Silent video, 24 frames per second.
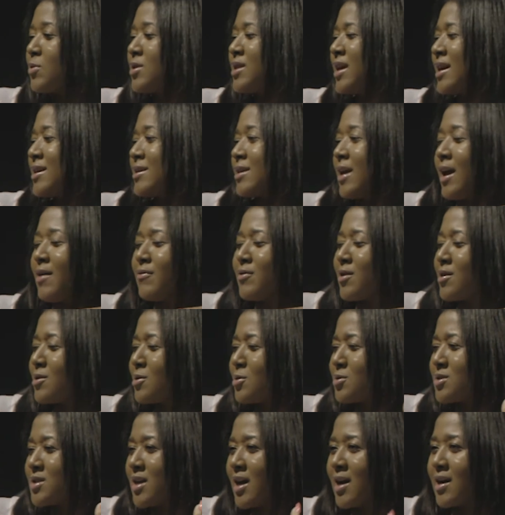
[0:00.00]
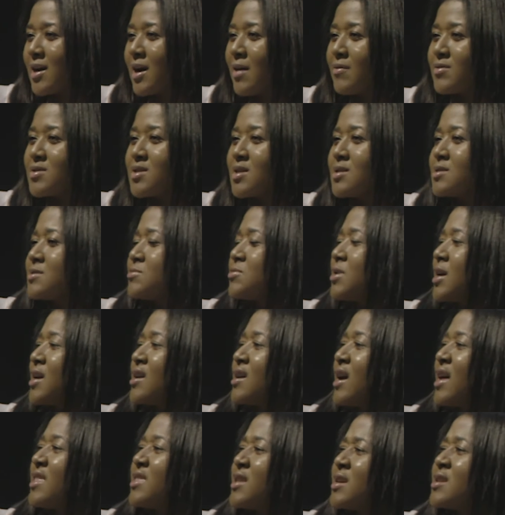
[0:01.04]
And we're like having our little side conversation. I'm
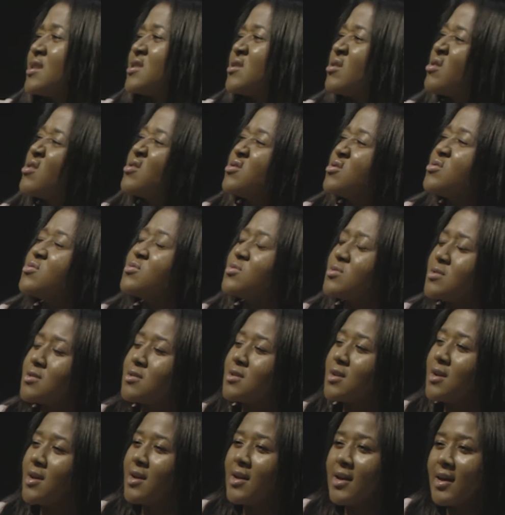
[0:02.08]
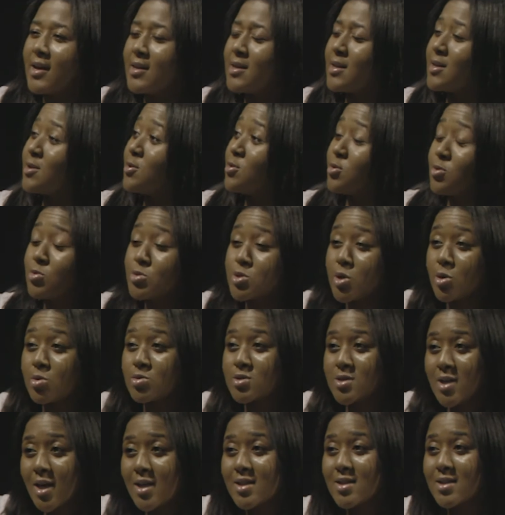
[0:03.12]
like, I think he's gonna choose. And then you
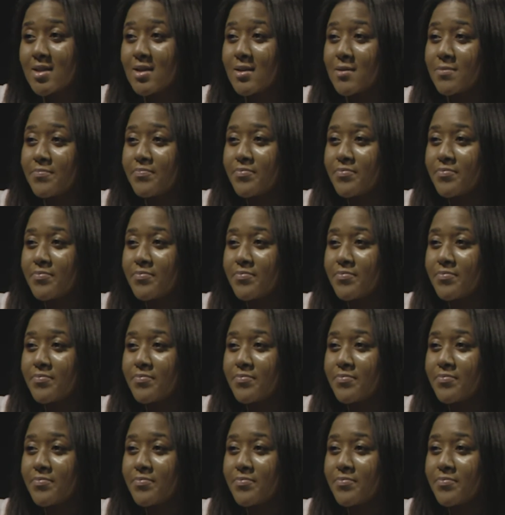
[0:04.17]
chose Jesse.